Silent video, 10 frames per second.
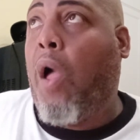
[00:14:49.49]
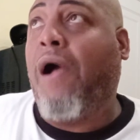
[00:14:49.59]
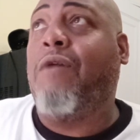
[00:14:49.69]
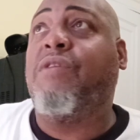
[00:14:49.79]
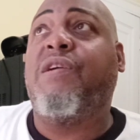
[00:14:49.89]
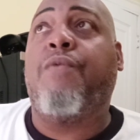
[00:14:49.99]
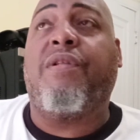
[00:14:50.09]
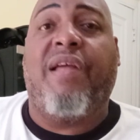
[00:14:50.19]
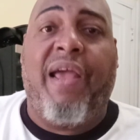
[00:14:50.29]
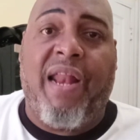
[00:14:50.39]
I already
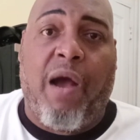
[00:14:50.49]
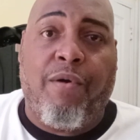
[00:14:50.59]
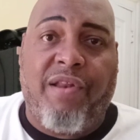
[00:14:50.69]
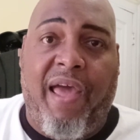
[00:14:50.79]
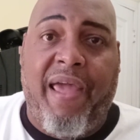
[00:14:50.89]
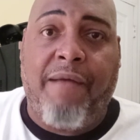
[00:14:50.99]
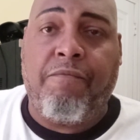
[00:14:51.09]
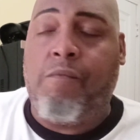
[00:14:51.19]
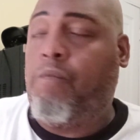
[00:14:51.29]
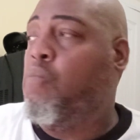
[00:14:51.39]
worked an 8-hour day.
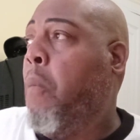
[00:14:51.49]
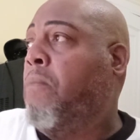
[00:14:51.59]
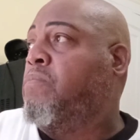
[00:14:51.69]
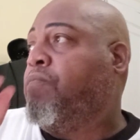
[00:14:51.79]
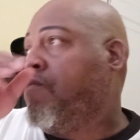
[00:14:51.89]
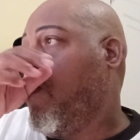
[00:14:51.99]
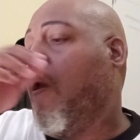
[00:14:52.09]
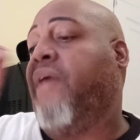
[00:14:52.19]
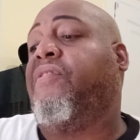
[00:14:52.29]
I